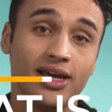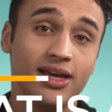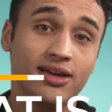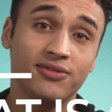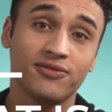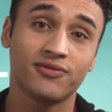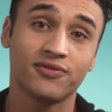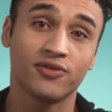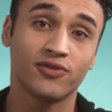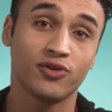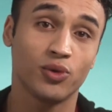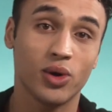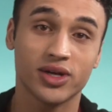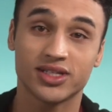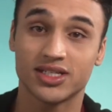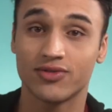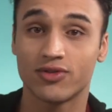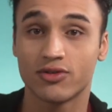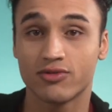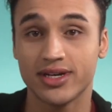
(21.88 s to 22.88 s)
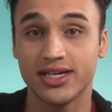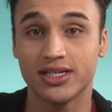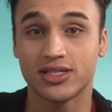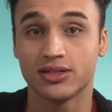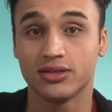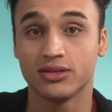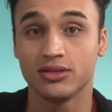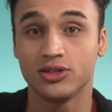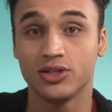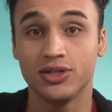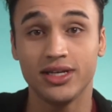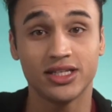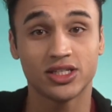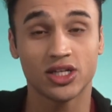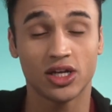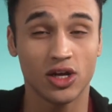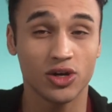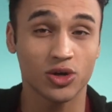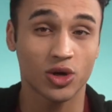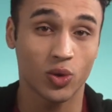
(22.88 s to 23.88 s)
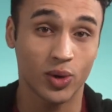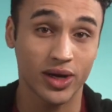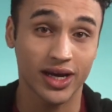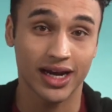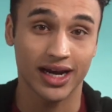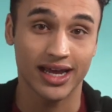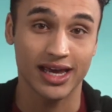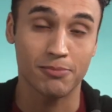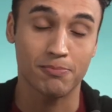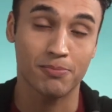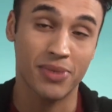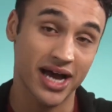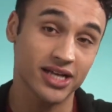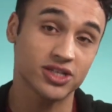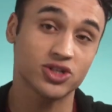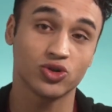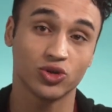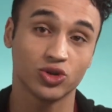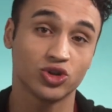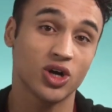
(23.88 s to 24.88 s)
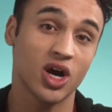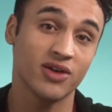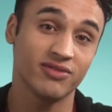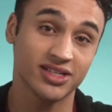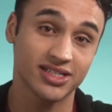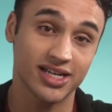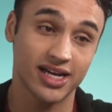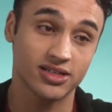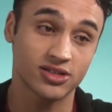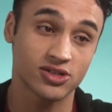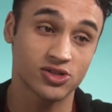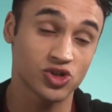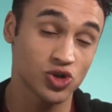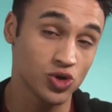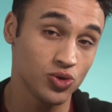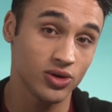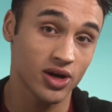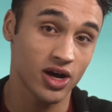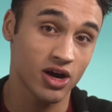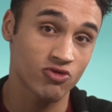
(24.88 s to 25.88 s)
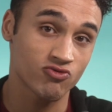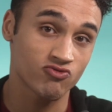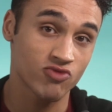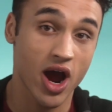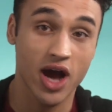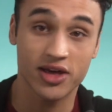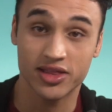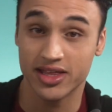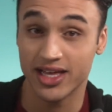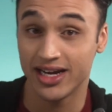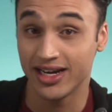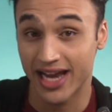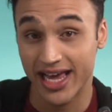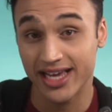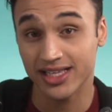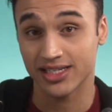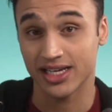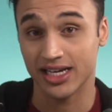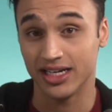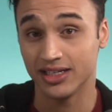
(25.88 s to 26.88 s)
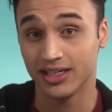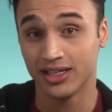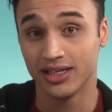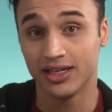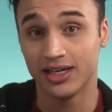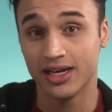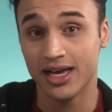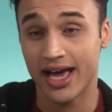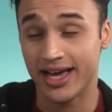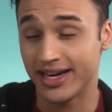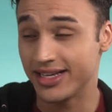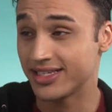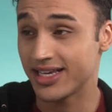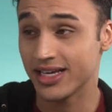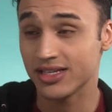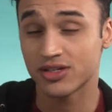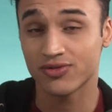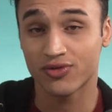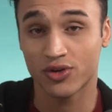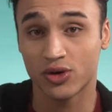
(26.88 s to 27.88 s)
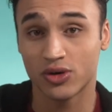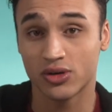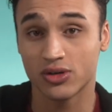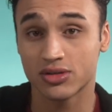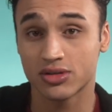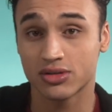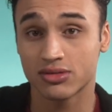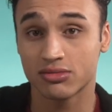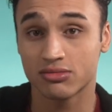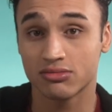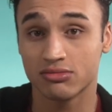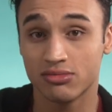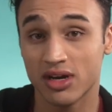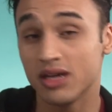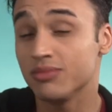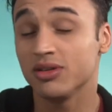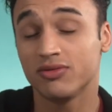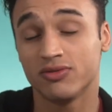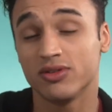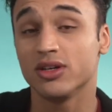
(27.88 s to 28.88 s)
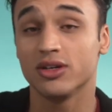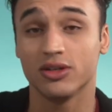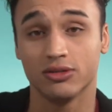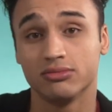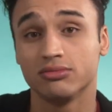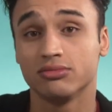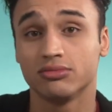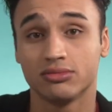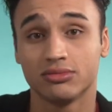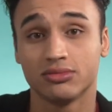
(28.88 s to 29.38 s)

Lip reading: If, for whatever reason, you need to learn quickly and pass your driving test sooner rather than later, an intensive course may be for you.